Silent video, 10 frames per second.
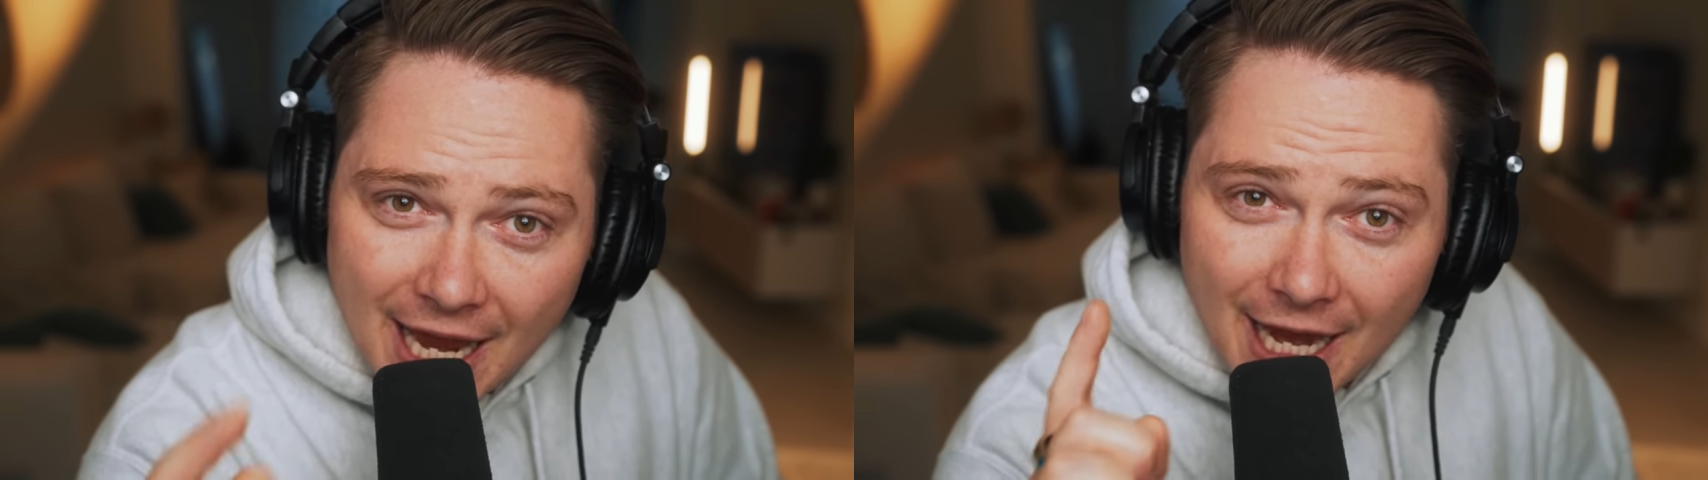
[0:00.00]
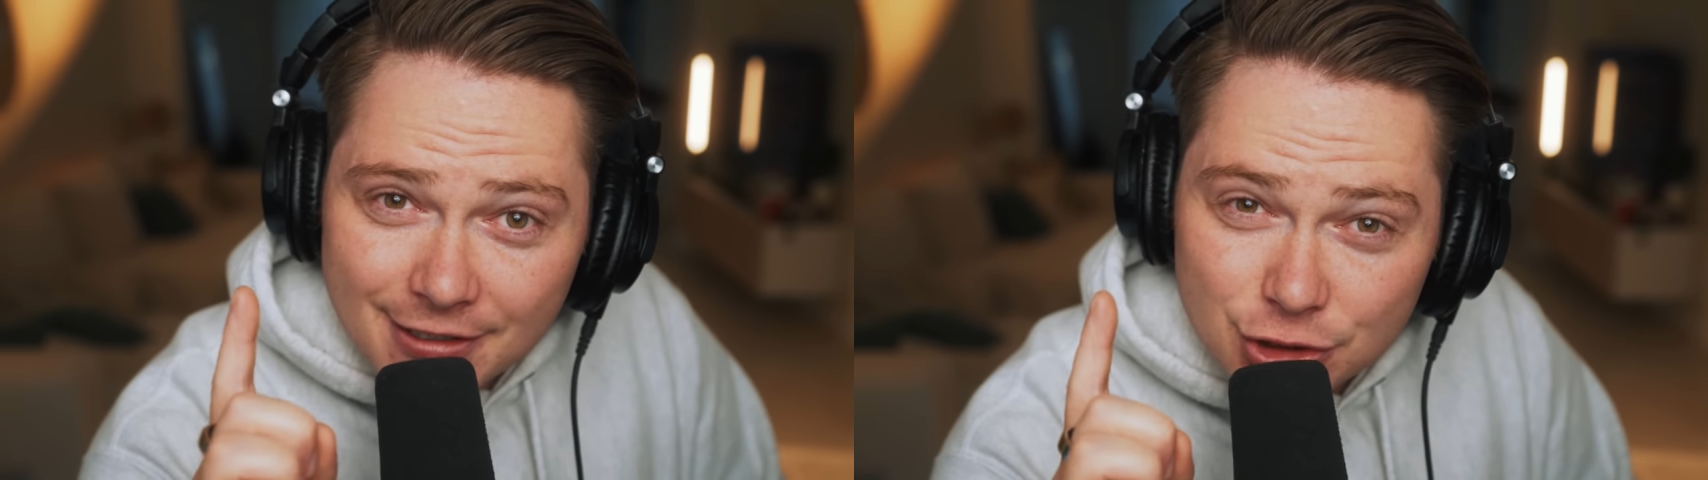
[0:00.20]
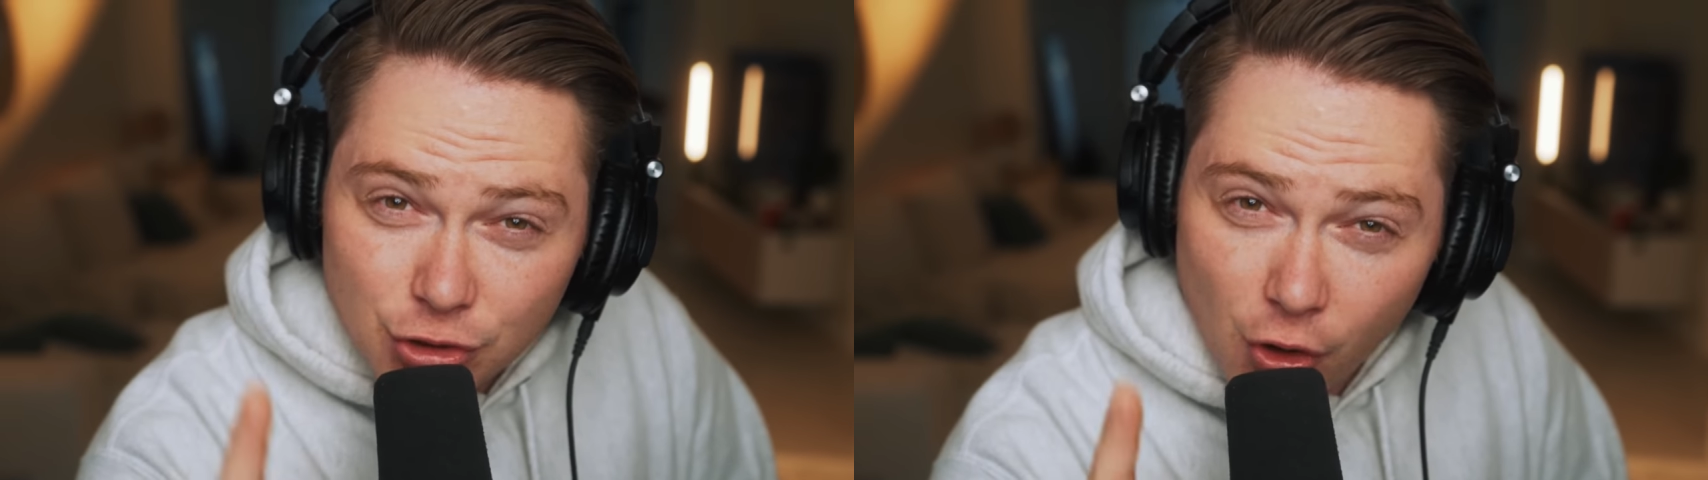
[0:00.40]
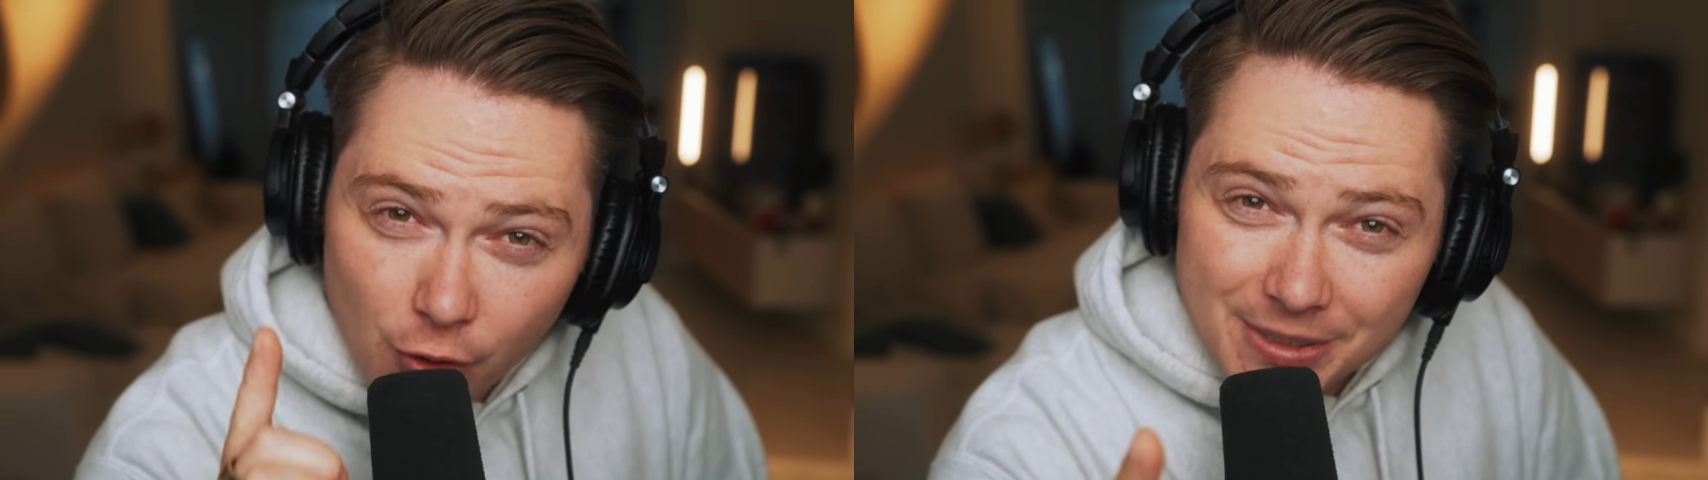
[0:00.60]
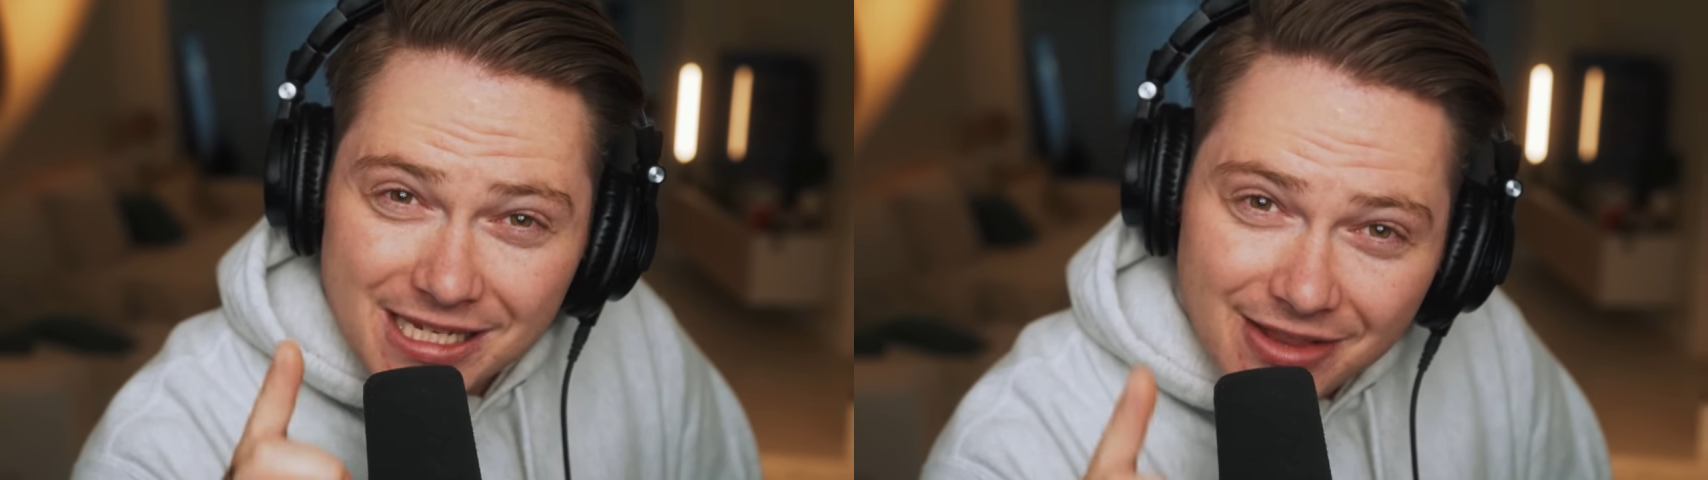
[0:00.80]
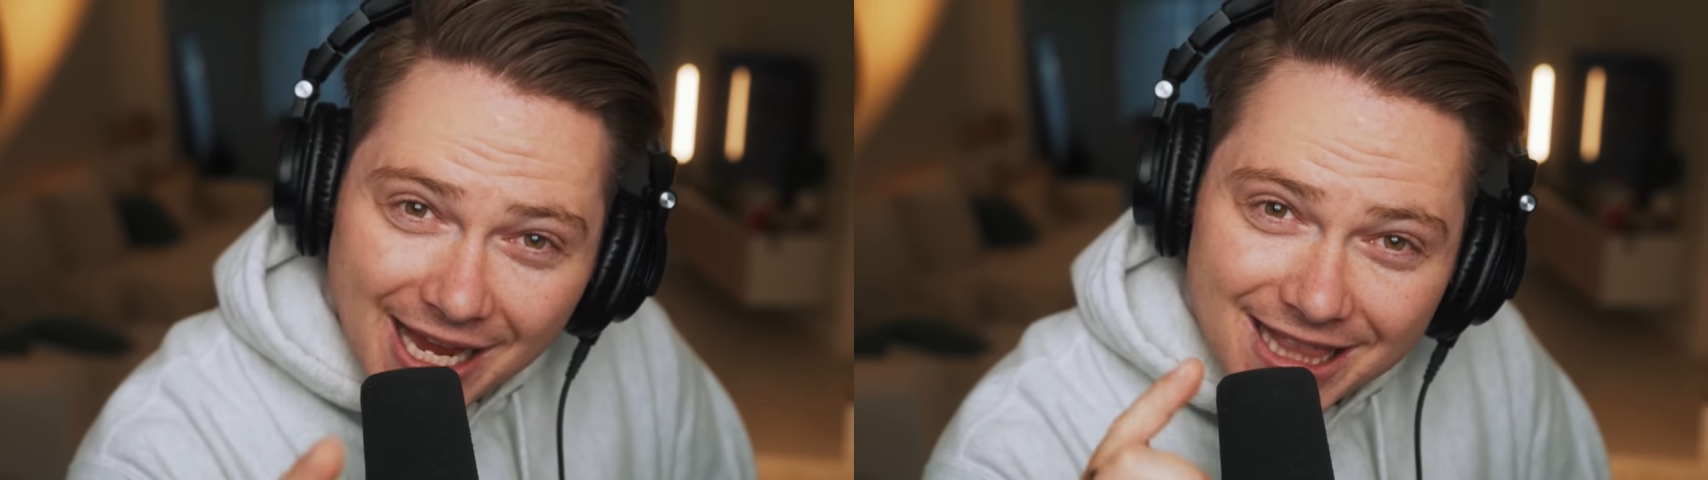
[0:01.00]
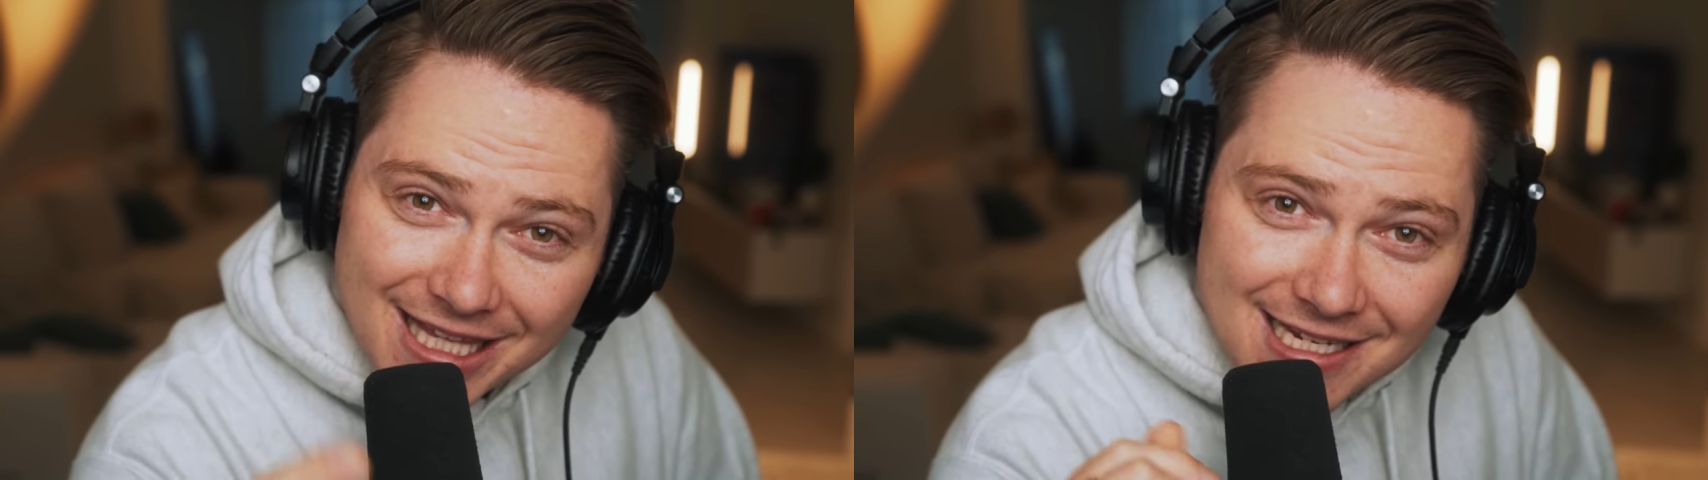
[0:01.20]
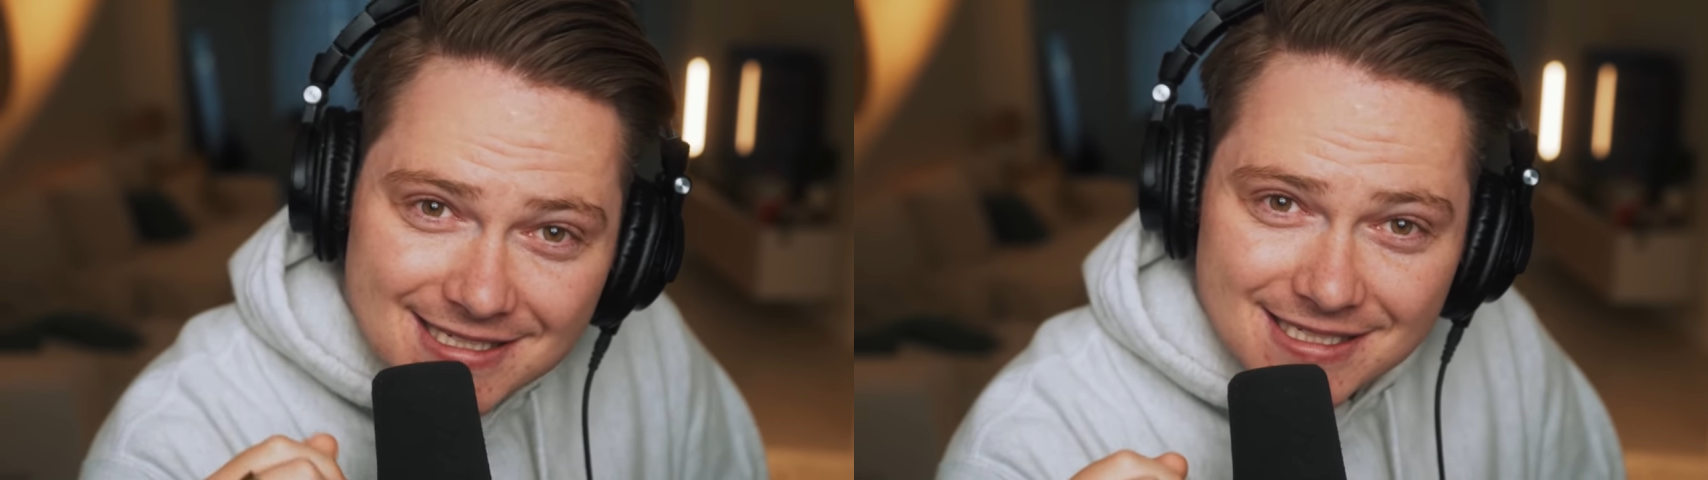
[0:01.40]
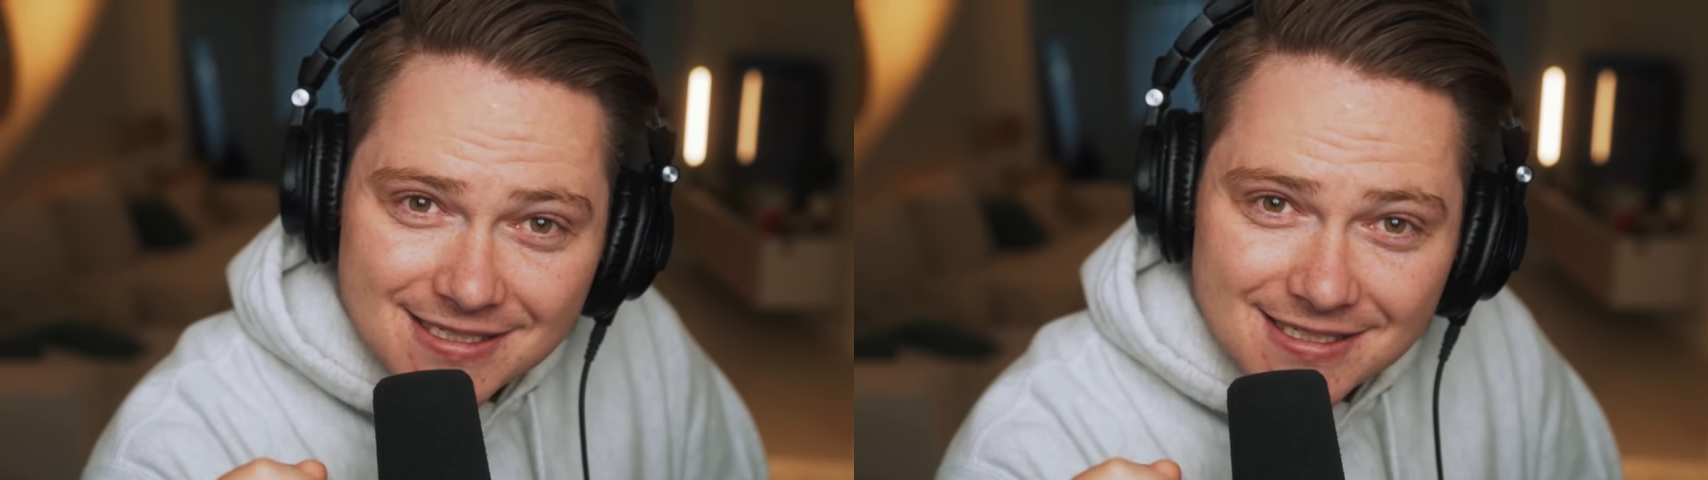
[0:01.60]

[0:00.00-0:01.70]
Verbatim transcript: and troll me like this?